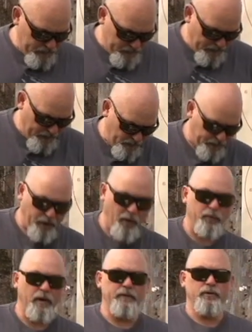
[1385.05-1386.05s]
Now, I
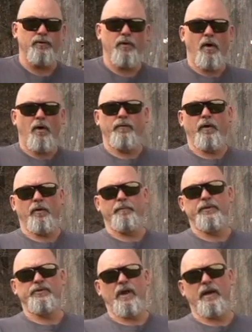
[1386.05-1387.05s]
know you all have heard
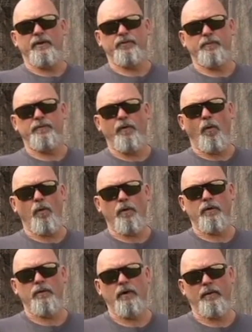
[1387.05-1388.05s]
me say this
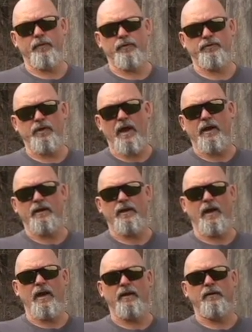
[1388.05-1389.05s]
before. I'm going to say it
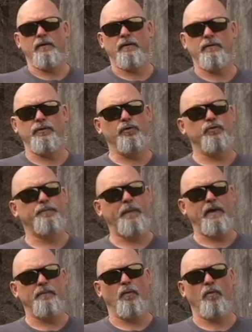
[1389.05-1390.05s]
again. You can
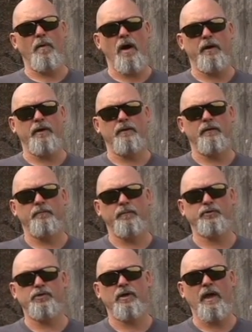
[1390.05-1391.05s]
spend more money,
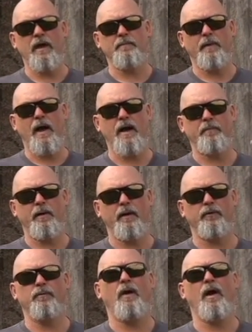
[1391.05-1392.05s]
but you can't buy a
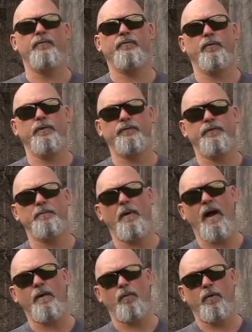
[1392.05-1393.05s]
better rifle if you
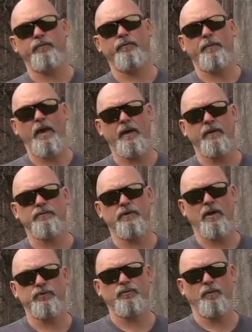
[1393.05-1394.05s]
buy one from Hankins
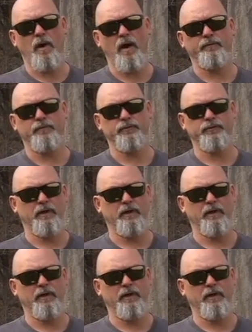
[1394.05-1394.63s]
Custom Rifles.